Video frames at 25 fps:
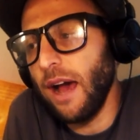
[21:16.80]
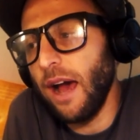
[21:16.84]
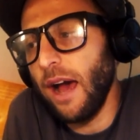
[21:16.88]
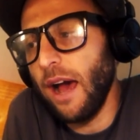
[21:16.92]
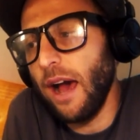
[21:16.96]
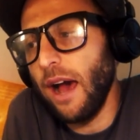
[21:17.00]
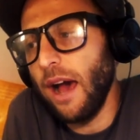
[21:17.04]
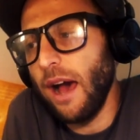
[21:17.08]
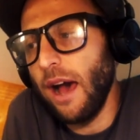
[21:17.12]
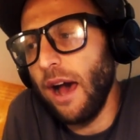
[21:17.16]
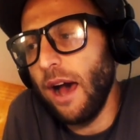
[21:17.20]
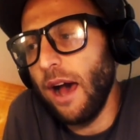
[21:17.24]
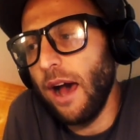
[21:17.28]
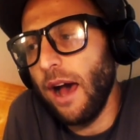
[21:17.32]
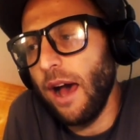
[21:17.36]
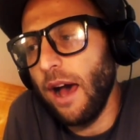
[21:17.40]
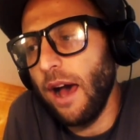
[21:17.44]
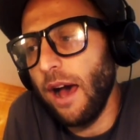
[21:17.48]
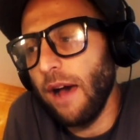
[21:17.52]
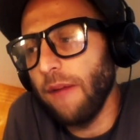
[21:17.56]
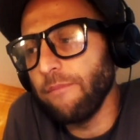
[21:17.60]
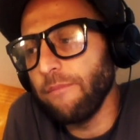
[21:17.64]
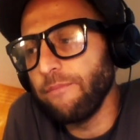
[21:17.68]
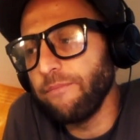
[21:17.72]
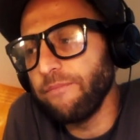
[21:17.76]

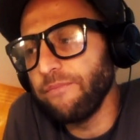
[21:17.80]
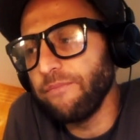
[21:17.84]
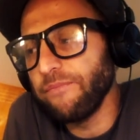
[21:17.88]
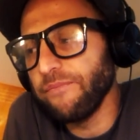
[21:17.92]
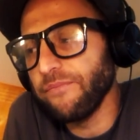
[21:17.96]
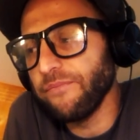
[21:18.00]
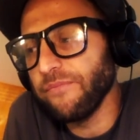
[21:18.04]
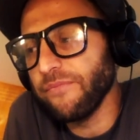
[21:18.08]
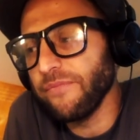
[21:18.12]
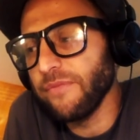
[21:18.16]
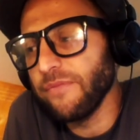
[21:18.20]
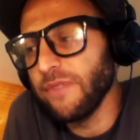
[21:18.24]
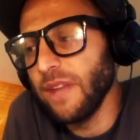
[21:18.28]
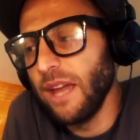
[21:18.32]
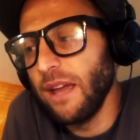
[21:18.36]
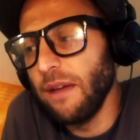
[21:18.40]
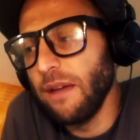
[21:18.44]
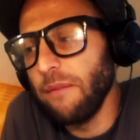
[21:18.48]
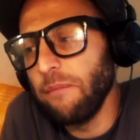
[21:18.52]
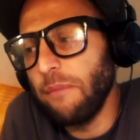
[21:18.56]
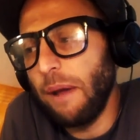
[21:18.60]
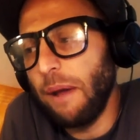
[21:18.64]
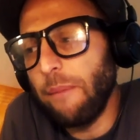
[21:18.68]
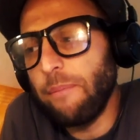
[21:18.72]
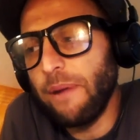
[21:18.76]

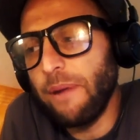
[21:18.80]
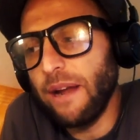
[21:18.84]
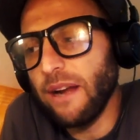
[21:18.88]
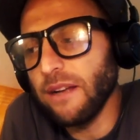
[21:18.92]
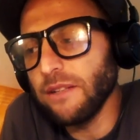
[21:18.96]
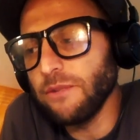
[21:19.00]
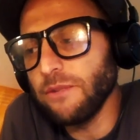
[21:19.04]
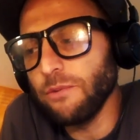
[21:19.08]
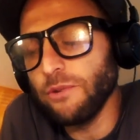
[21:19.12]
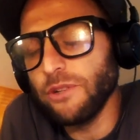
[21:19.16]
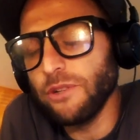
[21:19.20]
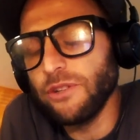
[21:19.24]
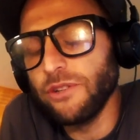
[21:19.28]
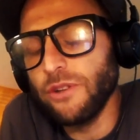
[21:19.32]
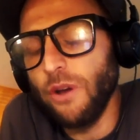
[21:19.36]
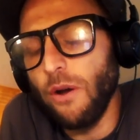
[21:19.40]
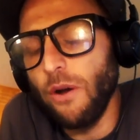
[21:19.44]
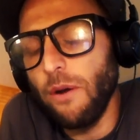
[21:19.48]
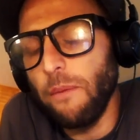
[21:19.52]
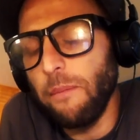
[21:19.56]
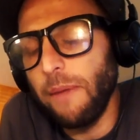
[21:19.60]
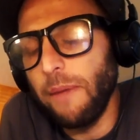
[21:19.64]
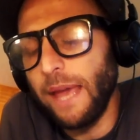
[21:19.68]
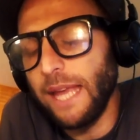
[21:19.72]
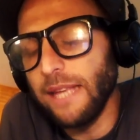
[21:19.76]
my parents were so
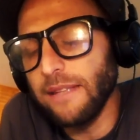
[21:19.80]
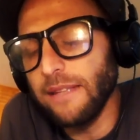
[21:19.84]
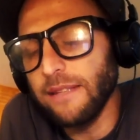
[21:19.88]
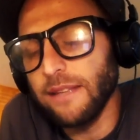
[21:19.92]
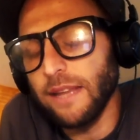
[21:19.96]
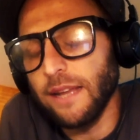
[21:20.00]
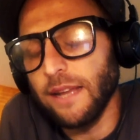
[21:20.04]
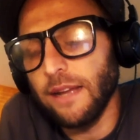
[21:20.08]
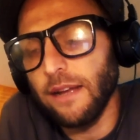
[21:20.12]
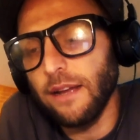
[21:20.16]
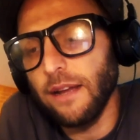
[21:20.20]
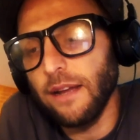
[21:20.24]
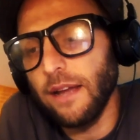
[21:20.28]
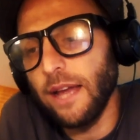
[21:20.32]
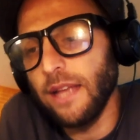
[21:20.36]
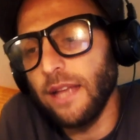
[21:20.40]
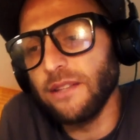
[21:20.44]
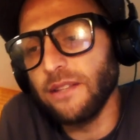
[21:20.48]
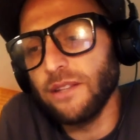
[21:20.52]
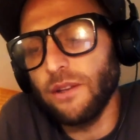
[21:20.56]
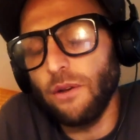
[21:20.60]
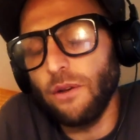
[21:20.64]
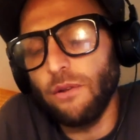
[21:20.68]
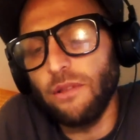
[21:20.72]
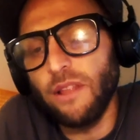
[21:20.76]
amazing and
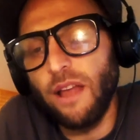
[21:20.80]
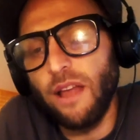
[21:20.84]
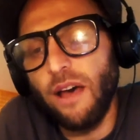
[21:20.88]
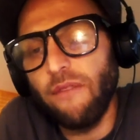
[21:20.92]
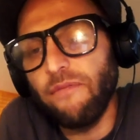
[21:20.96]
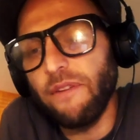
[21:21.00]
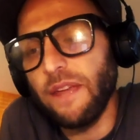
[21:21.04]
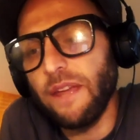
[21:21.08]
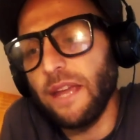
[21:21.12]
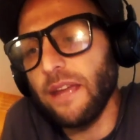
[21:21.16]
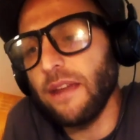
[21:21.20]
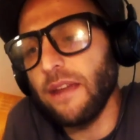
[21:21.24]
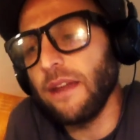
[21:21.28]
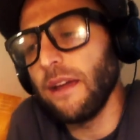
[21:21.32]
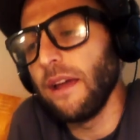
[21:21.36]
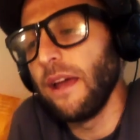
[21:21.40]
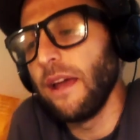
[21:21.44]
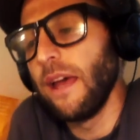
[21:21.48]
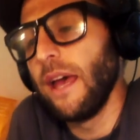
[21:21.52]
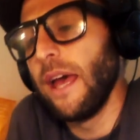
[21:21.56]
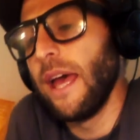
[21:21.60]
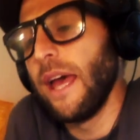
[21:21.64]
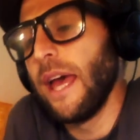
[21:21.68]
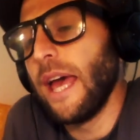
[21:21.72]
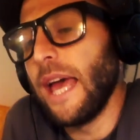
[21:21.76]
so loving
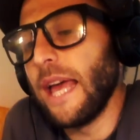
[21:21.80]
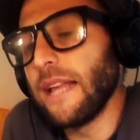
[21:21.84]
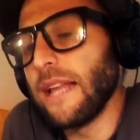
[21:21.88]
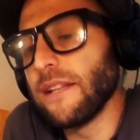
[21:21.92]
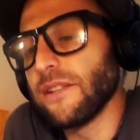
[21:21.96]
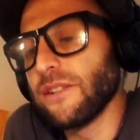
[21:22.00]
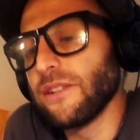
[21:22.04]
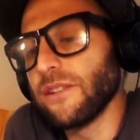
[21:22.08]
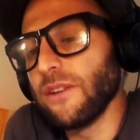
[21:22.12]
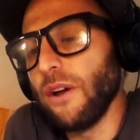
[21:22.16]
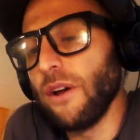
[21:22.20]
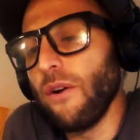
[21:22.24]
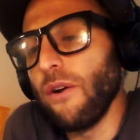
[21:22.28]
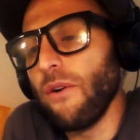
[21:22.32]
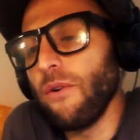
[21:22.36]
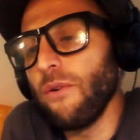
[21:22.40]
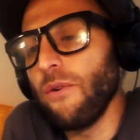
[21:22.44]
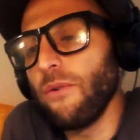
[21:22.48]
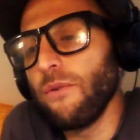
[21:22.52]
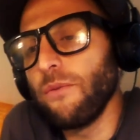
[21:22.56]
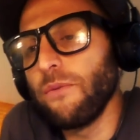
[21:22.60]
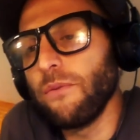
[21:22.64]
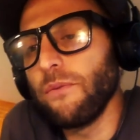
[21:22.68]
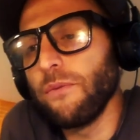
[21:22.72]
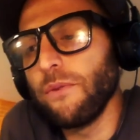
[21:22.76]
and
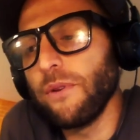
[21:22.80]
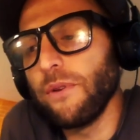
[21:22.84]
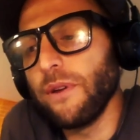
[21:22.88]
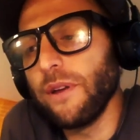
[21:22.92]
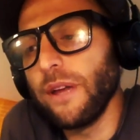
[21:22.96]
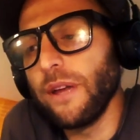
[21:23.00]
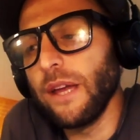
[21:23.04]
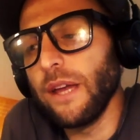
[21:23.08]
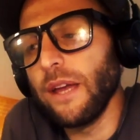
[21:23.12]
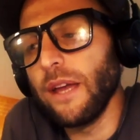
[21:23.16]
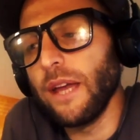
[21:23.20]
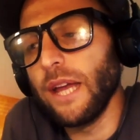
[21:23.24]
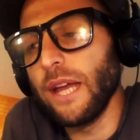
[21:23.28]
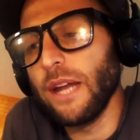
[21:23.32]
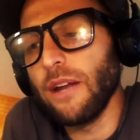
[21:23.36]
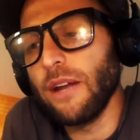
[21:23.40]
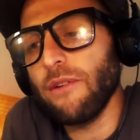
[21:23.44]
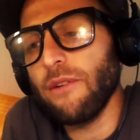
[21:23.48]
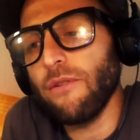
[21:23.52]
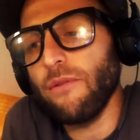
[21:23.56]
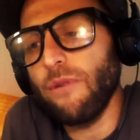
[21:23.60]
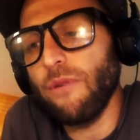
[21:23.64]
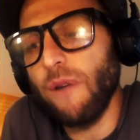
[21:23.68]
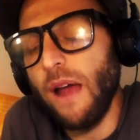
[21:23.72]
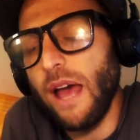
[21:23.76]
so
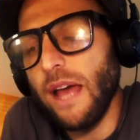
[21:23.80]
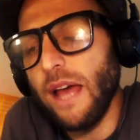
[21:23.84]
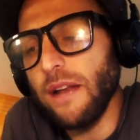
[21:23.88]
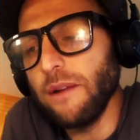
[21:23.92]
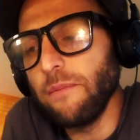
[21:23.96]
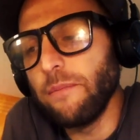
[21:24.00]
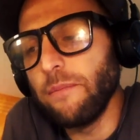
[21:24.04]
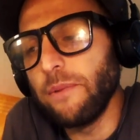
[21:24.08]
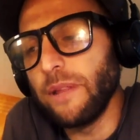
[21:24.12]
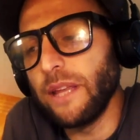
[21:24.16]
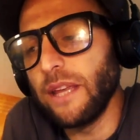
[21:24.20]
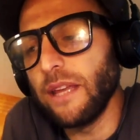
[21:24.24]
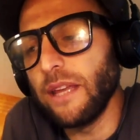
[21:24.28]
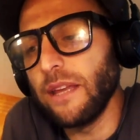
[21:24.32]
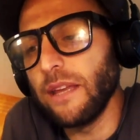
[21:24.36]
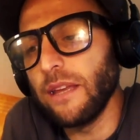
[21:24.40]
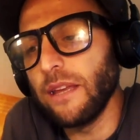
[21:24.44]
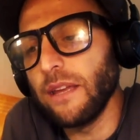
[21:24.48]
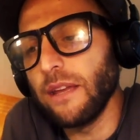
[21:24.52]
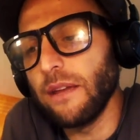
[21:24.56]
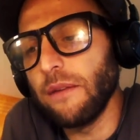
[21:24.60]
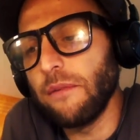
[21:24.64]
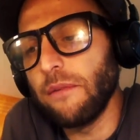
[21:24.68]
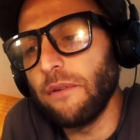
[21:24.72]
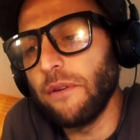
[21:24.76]

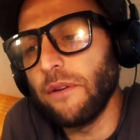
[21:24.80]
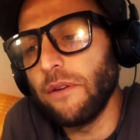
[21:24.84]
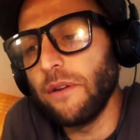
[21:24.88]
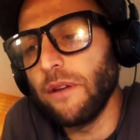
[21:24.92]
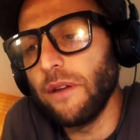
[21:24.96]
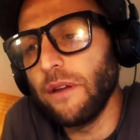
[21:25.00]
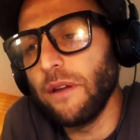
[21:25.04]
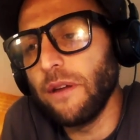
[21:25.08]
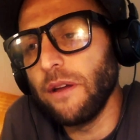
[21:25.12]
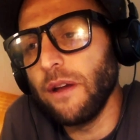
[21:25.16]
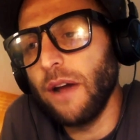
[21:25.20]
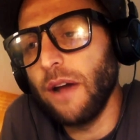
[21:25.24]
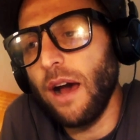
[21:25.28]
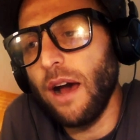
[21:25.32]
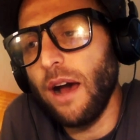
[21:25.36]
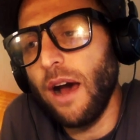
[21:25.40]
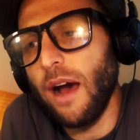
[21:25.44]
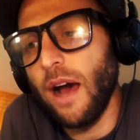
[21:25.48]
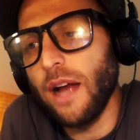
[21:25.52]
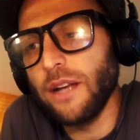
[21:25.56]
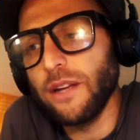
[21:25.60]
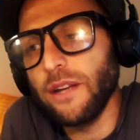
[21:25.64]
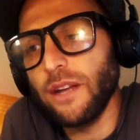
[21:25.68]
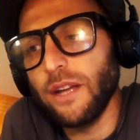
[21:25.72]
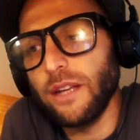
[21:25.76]
incredibly
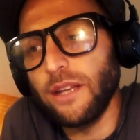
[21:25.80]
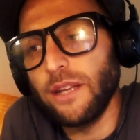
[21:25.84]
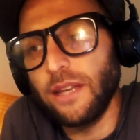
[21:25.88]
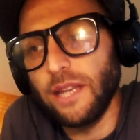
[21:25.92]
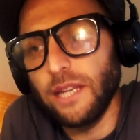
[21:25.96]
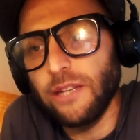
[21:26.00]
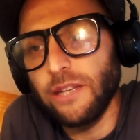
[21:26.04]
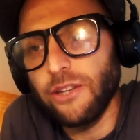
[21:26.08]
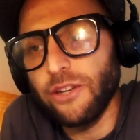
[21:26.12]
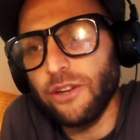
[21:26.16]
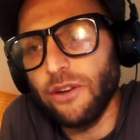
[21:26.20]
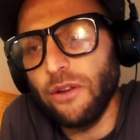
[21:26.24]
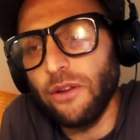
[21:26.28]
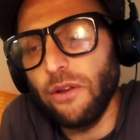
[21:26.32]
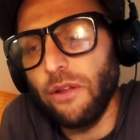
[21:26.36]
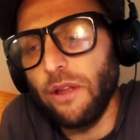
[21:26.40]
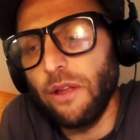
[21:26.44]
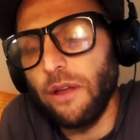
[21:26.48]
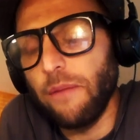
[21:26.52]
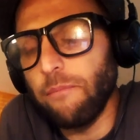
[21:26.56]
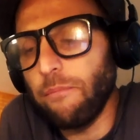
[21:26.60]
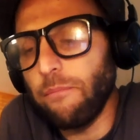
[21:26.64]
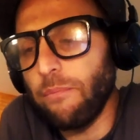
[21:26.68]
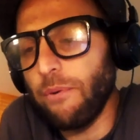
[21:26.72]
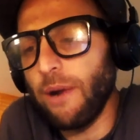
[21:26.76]
unconditional
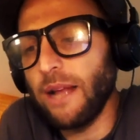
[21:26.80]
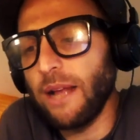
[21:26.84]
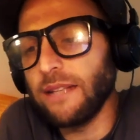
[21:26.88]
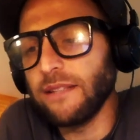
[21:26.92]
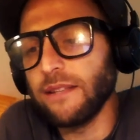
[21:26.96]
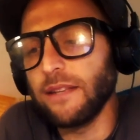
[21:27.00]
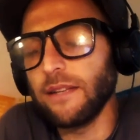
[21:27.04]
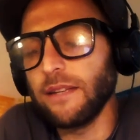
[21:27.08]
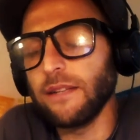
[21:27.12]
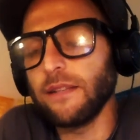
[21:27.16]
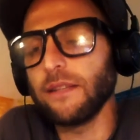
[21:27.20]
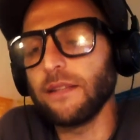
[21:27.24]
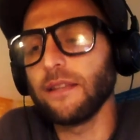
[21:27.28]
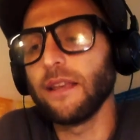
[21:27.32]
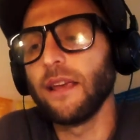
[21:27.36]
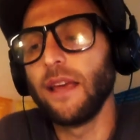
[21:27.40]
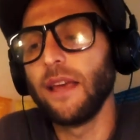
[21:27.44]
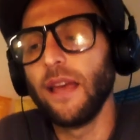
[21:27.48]
and present.